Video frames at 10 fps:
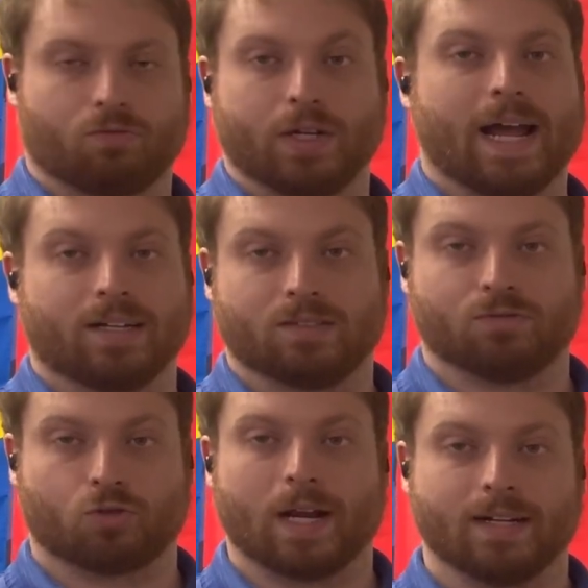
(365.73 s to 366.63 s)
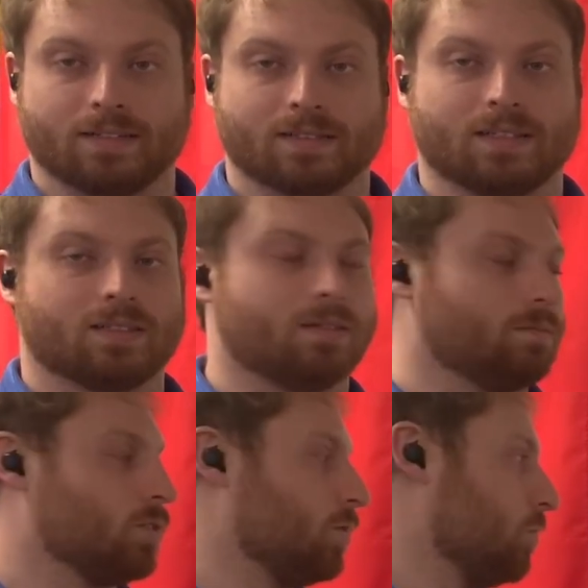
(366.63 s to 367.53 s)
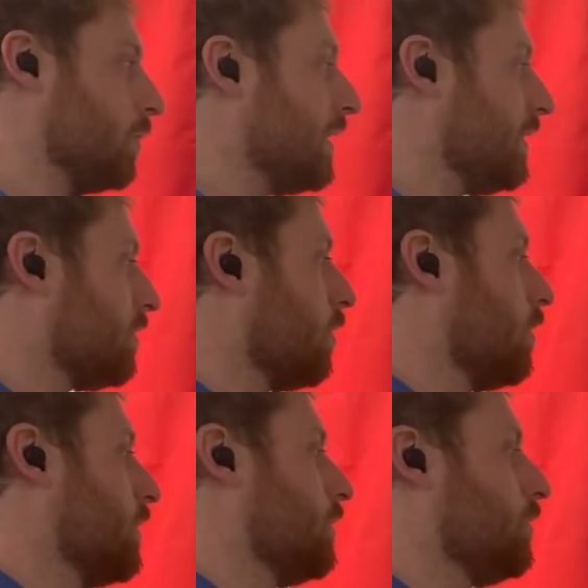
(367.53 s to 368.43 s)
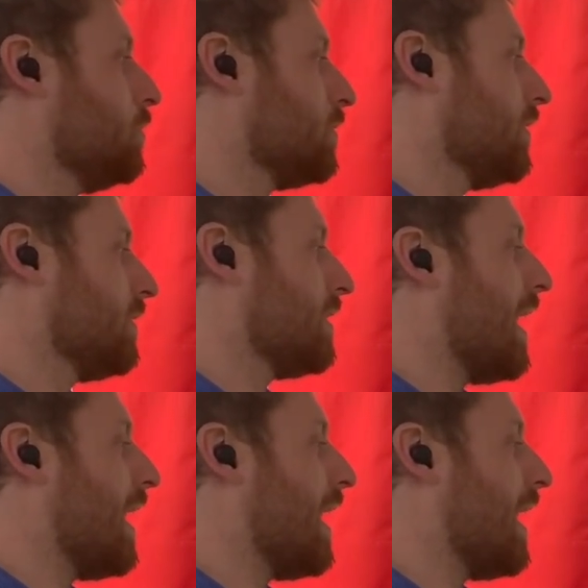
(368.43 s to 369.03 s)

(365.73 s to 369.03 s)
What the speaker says: Reactive Training Systems, who really started to use this.